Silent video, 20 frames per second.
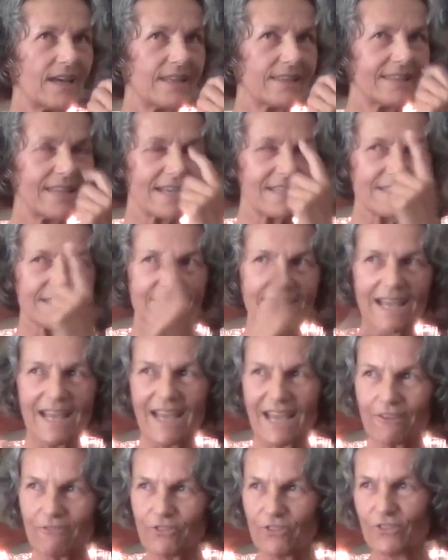doesn't
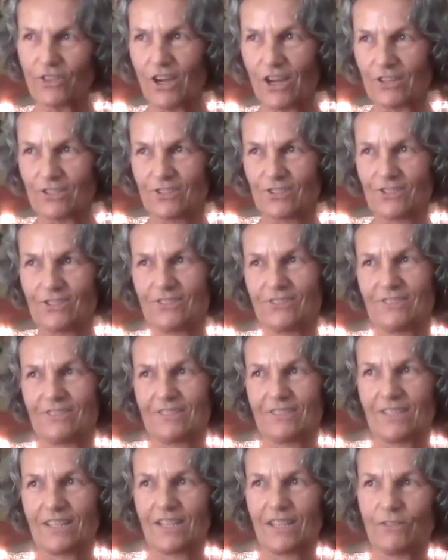have thoughts.
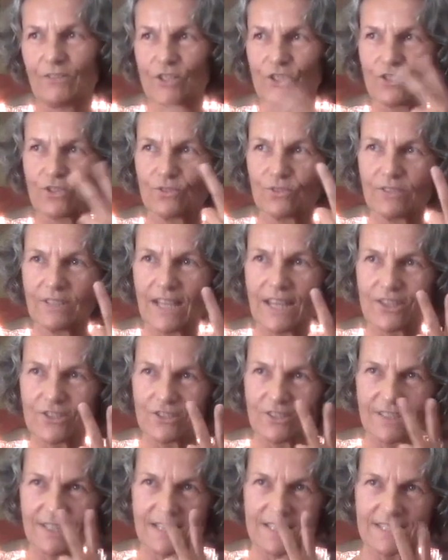Our true
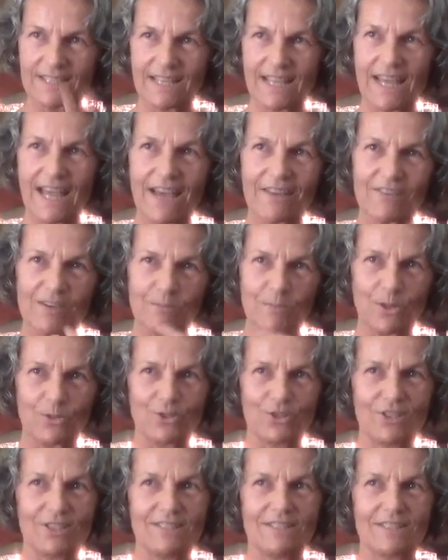nature doesn't have
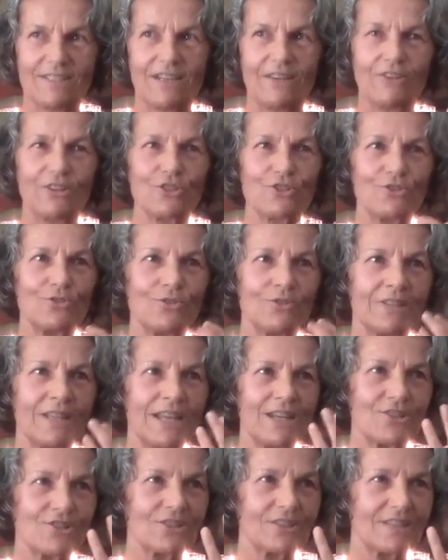emotions. Our true
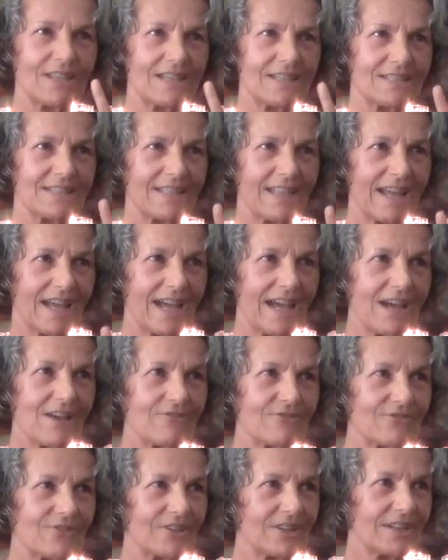nature doesn't
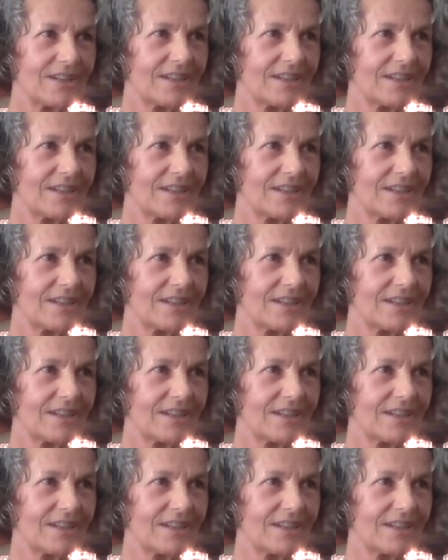have